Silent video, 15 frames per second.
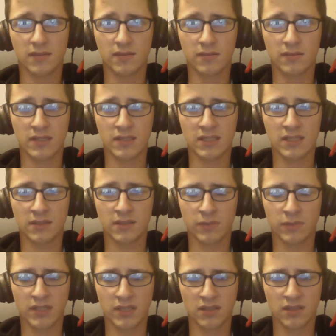
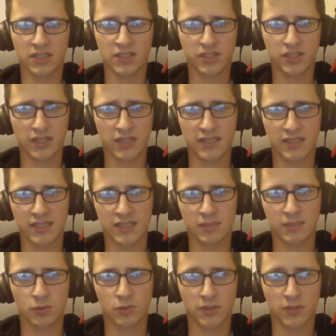We got lunch. I
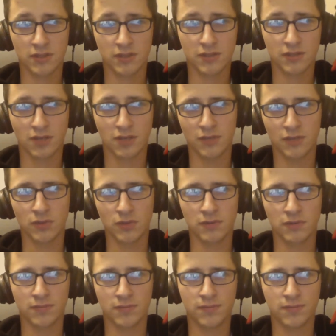got drunk off
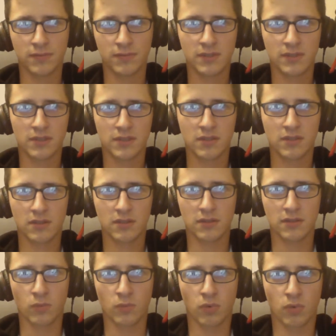of
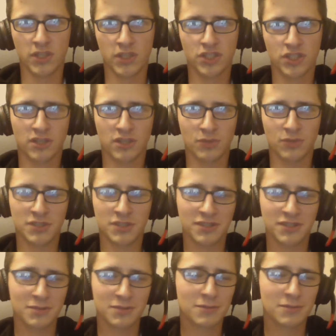one shot of
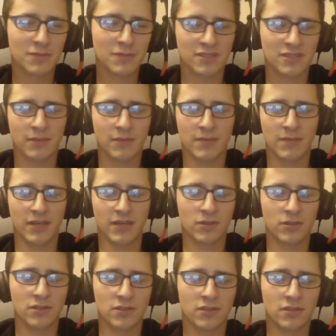whiskey. That's how bad my
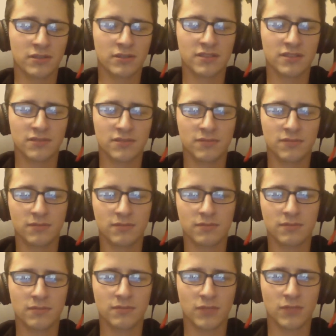alcohol tolerance
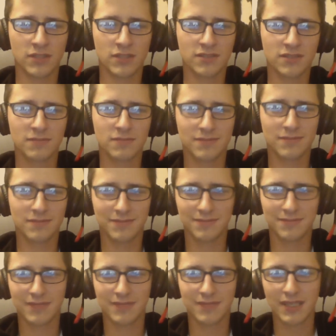was.
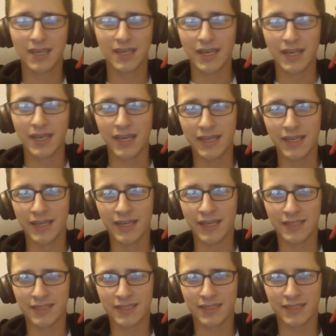
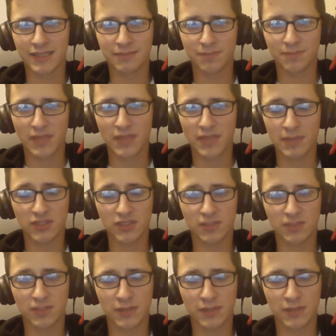And I basically,